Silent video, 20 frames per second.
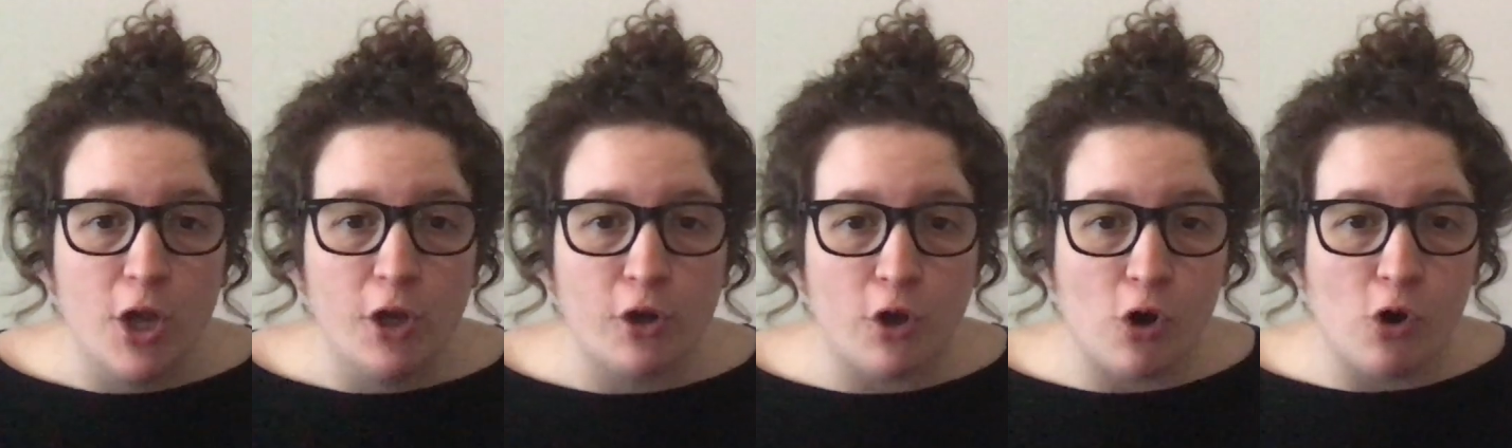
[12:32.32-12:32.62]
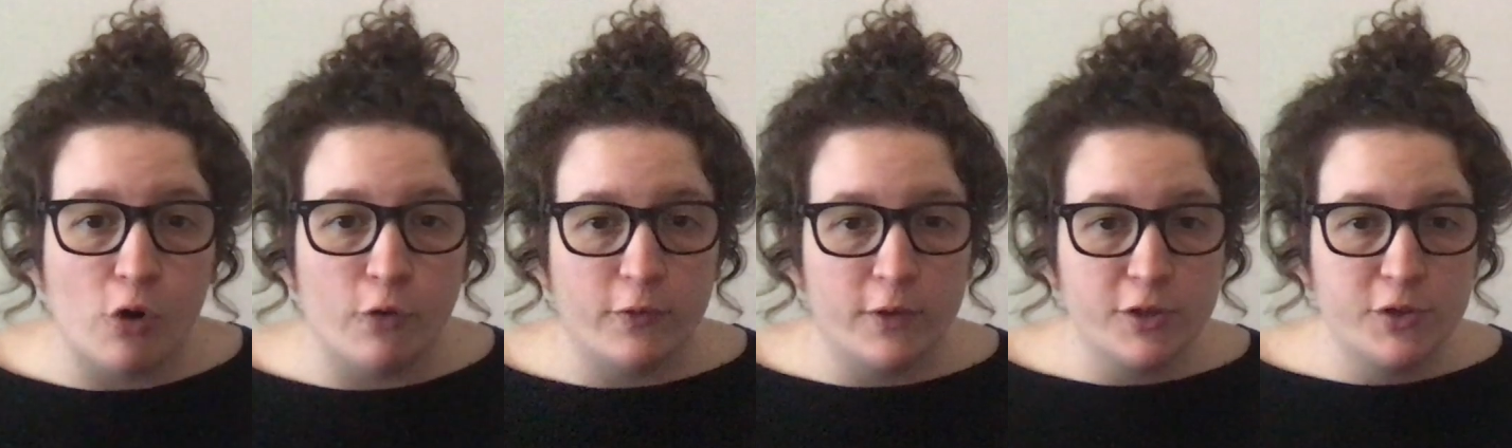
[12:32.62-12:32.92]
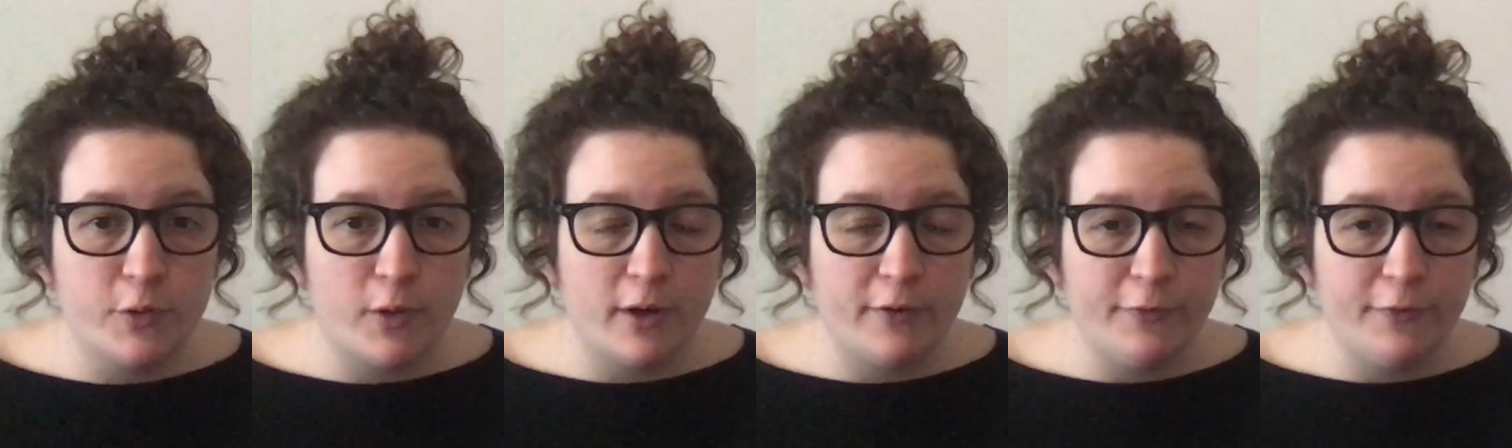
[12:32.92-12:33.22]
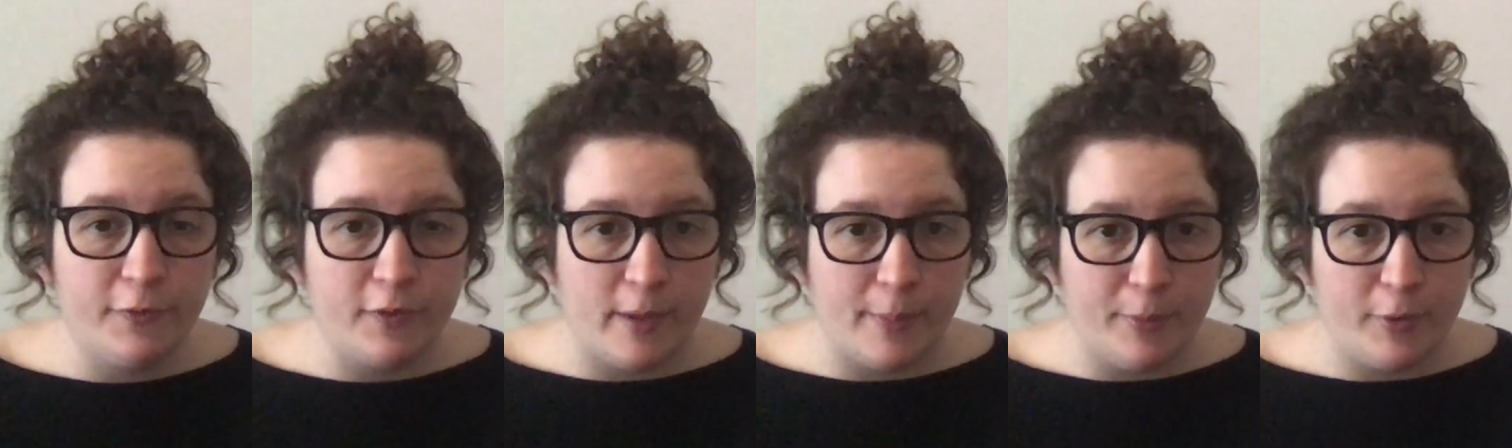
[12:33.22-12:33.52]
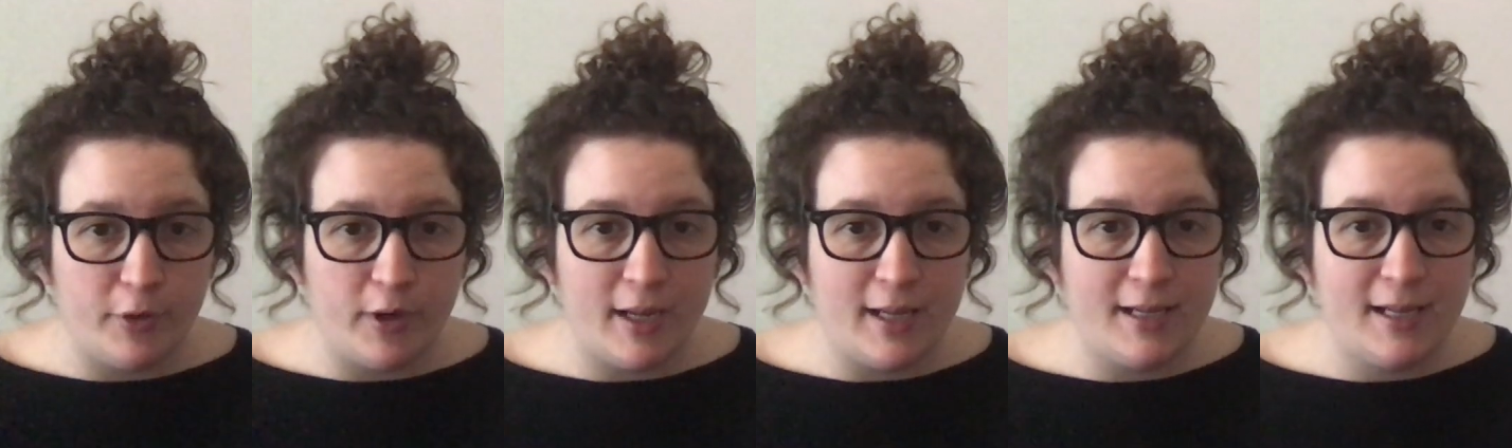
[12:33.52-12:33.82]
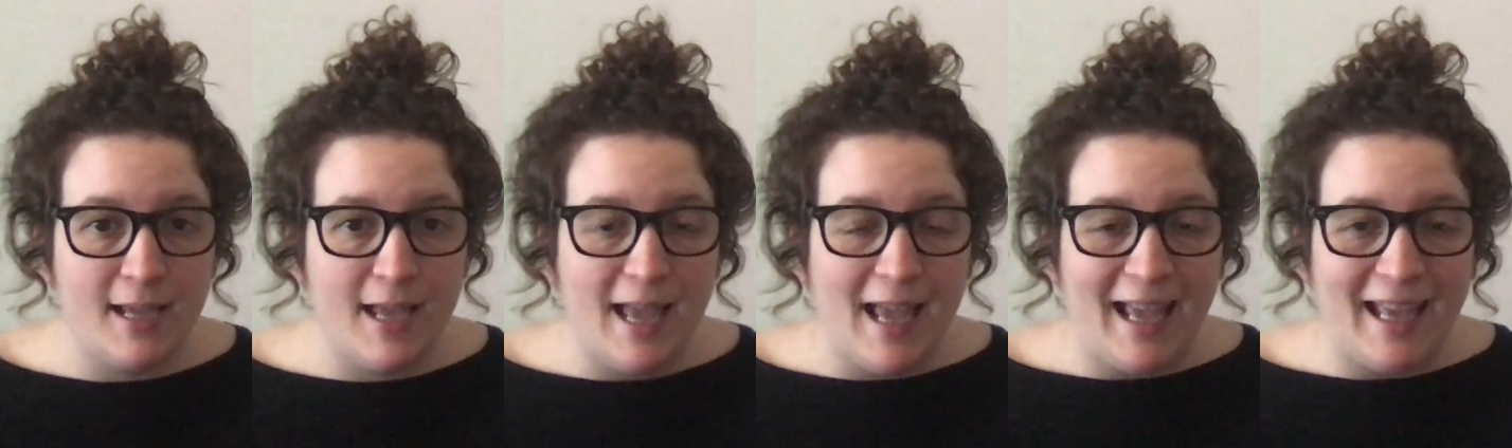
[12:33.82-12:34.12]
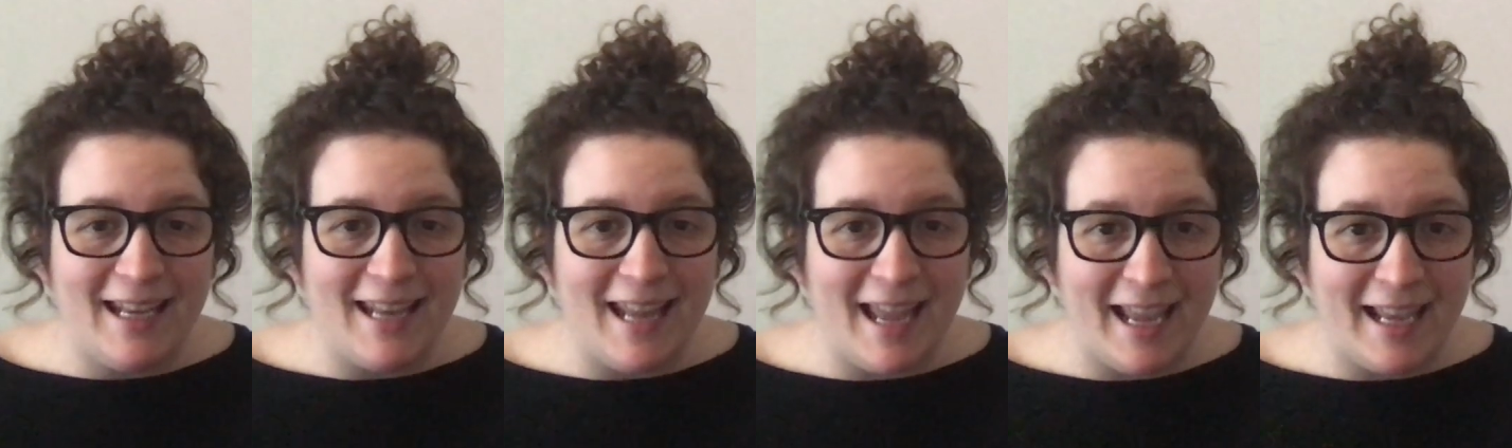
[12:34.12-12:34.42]
go over to our Flipgrid
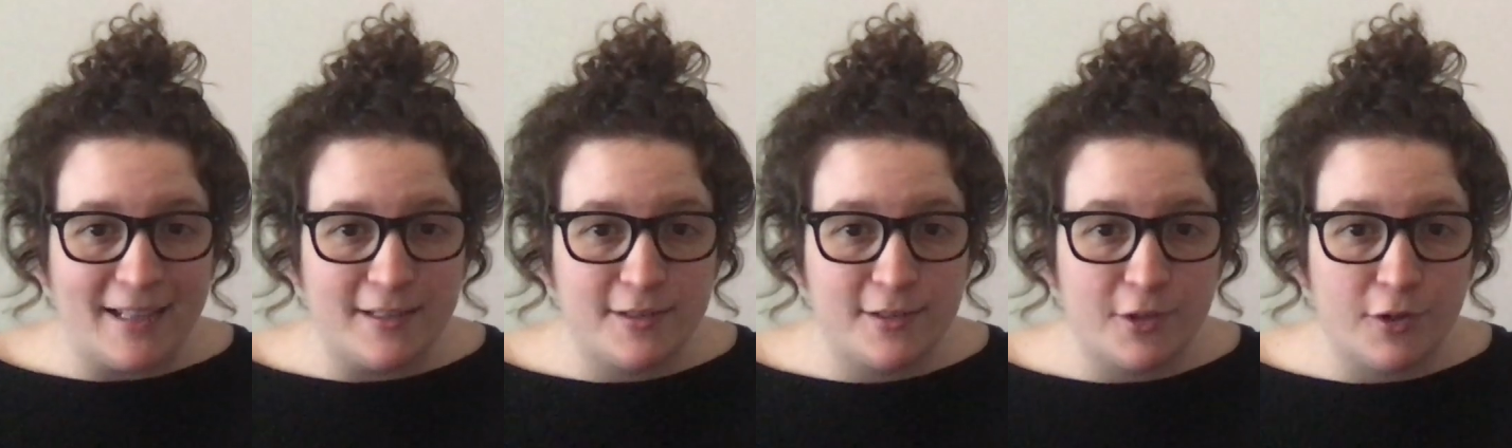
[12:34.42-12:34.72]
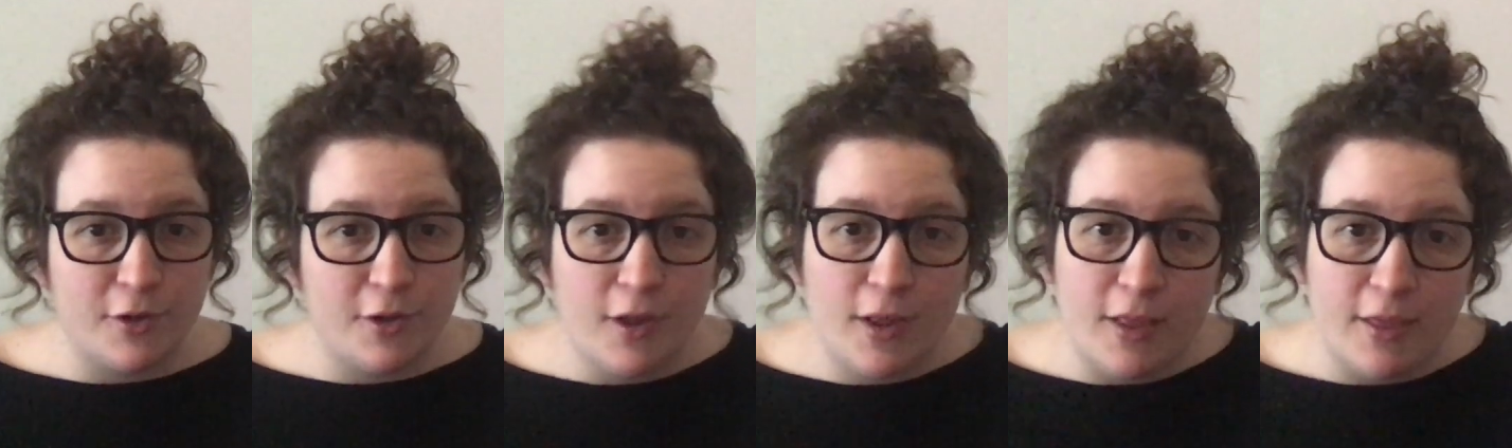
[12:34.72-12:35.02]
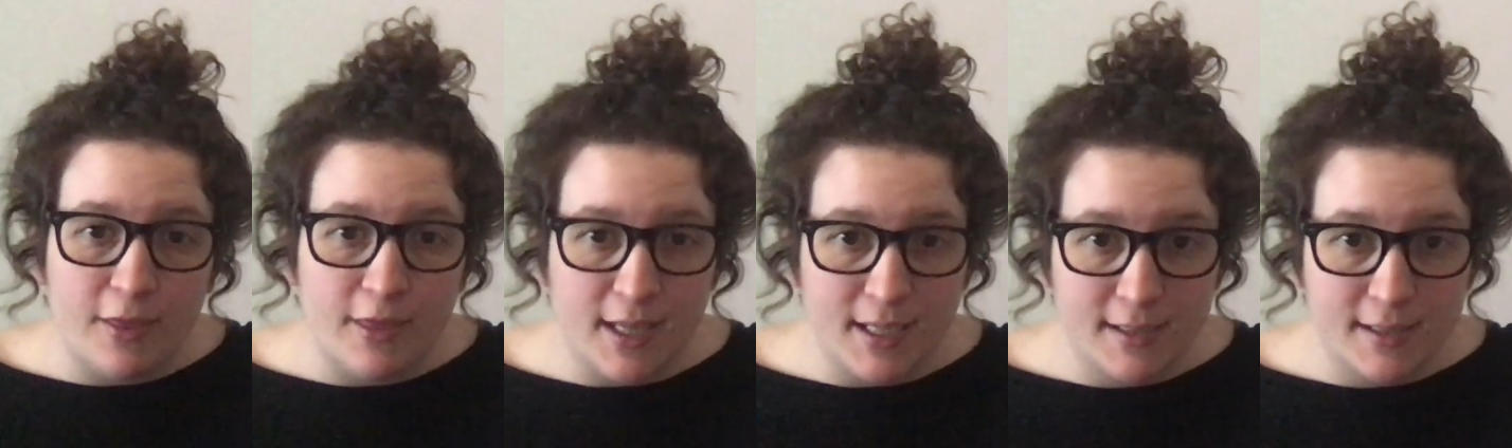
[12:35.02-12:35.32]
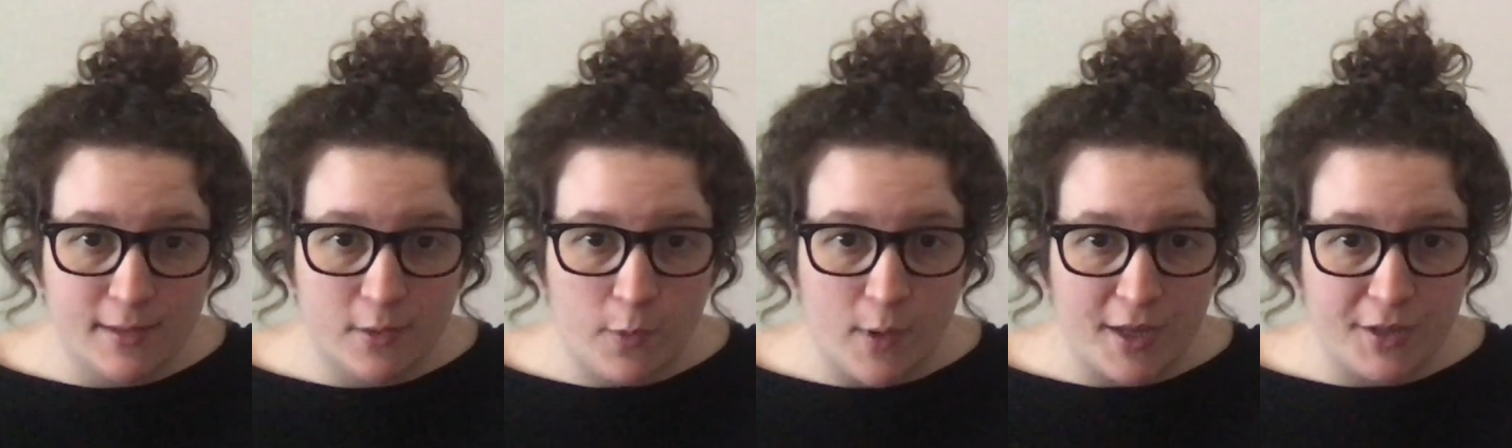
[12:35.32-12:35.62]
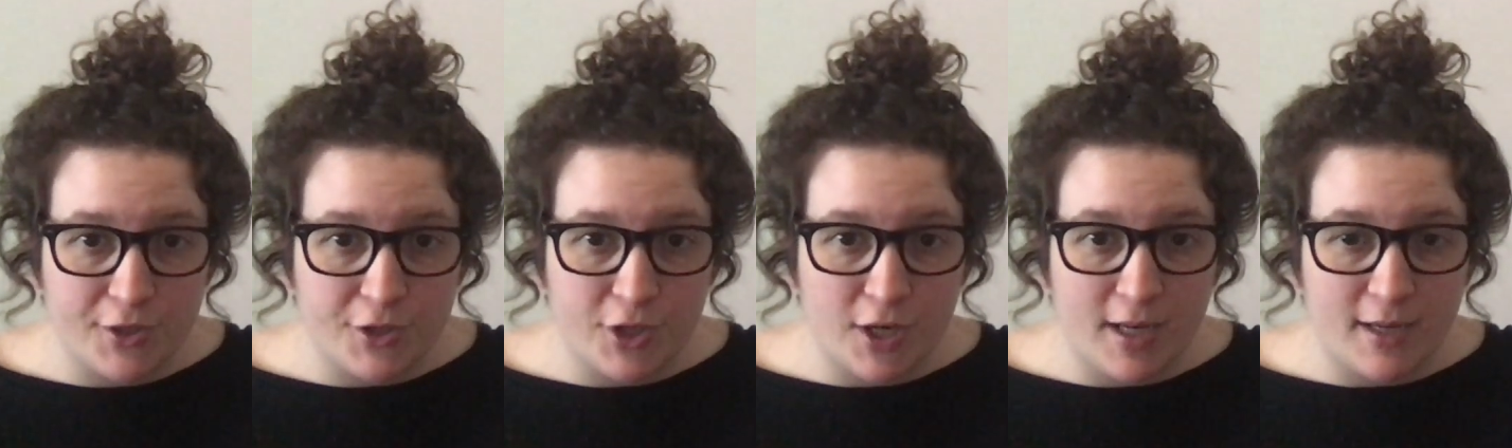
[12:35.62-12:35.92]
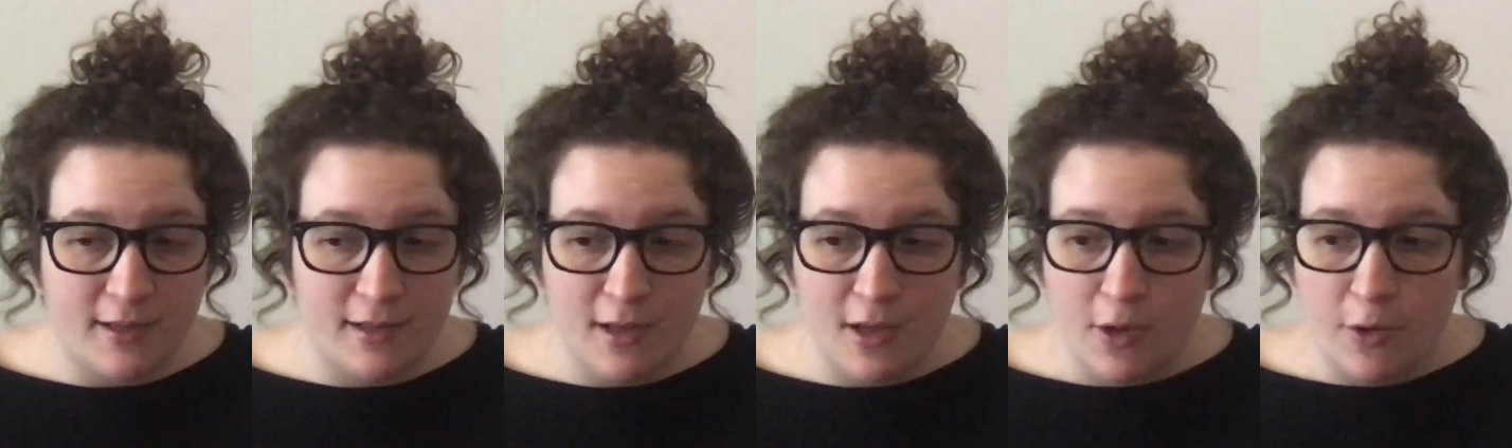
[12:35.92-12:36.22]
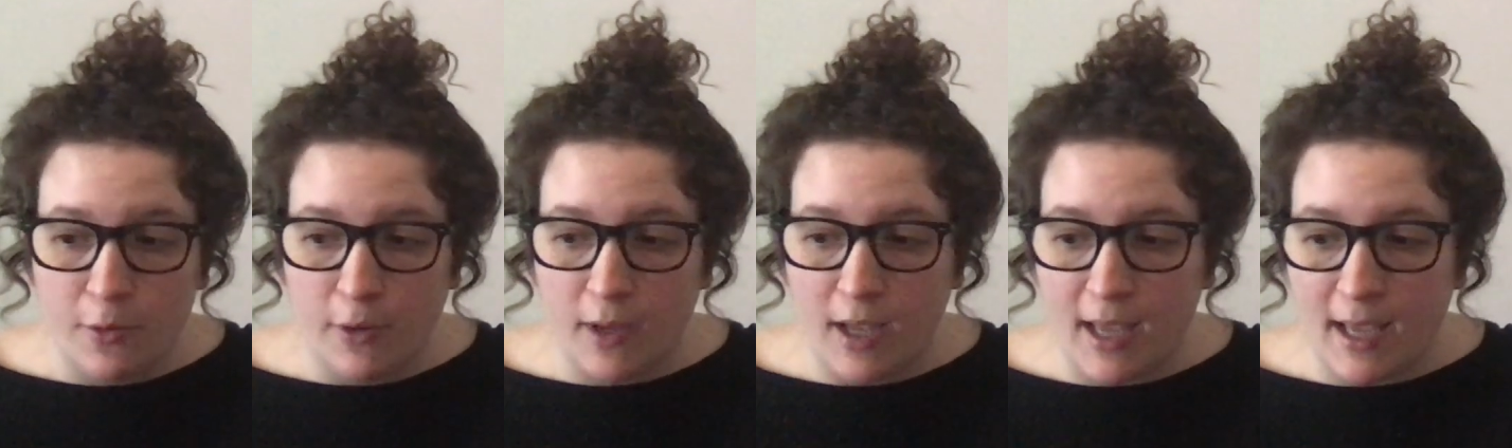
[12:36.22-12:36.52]
and answer this question,
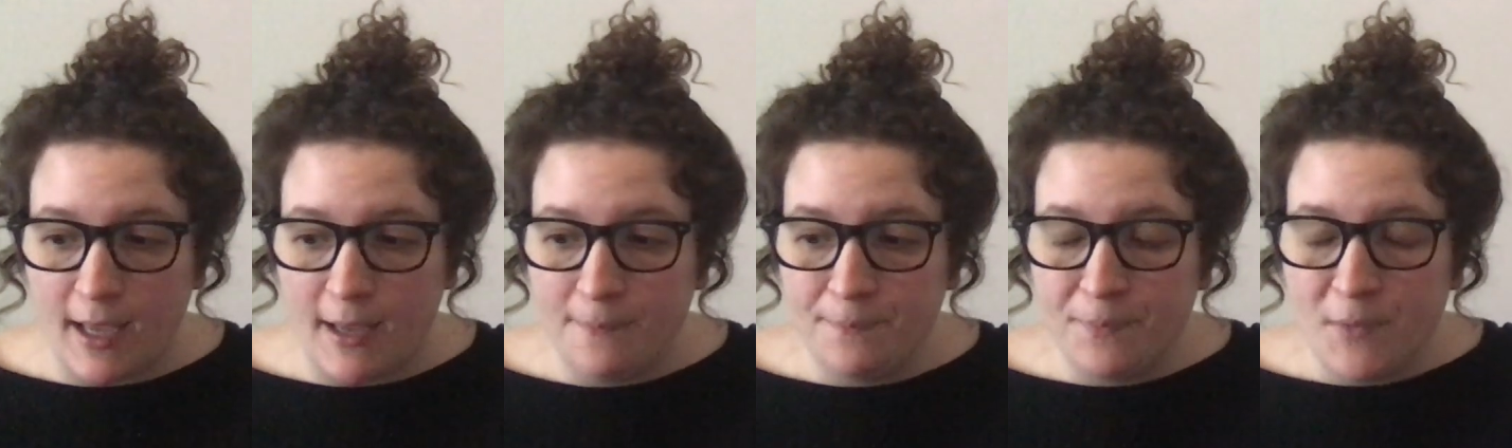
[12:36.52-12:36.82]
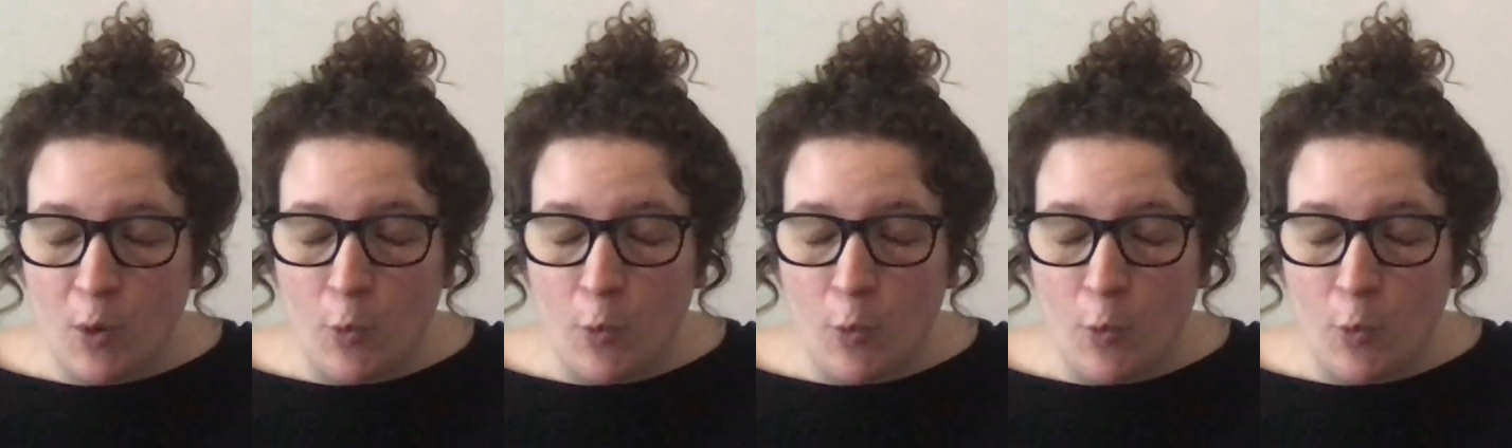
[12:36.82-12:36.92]
okay?